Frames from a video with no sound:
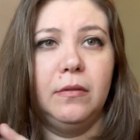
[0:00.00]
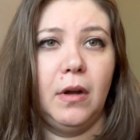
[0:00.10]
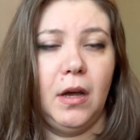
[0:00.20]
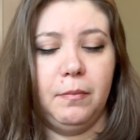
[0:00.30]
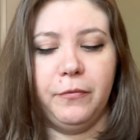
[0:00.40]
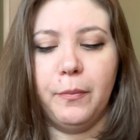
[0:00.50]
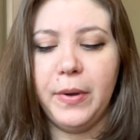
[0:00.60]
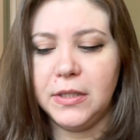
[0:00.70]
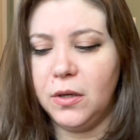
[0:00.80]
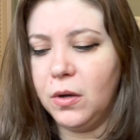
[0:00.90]
from
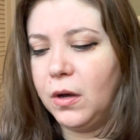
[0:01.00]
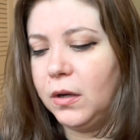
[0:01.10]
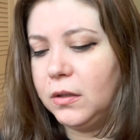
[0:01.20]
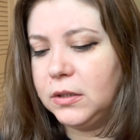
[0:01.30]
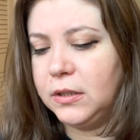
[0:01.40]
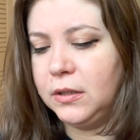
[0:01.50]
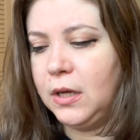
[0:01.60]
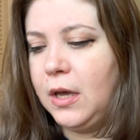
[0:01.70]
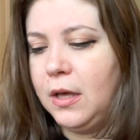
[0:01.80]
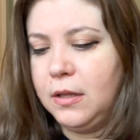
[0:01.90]
Pixel Cult.
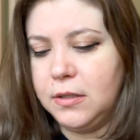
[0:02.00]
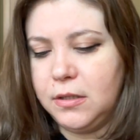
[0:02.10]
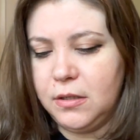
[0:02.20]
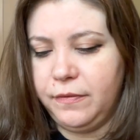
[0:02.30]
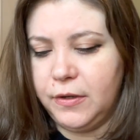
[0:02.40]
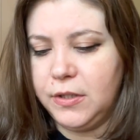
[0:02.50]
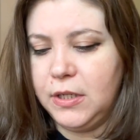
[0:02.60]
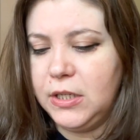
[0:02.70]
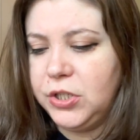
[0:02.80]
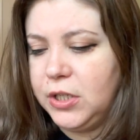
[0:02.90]
This is the first
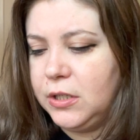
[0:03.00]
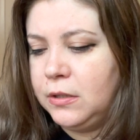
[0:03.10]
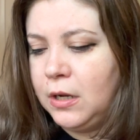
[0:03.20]
edition.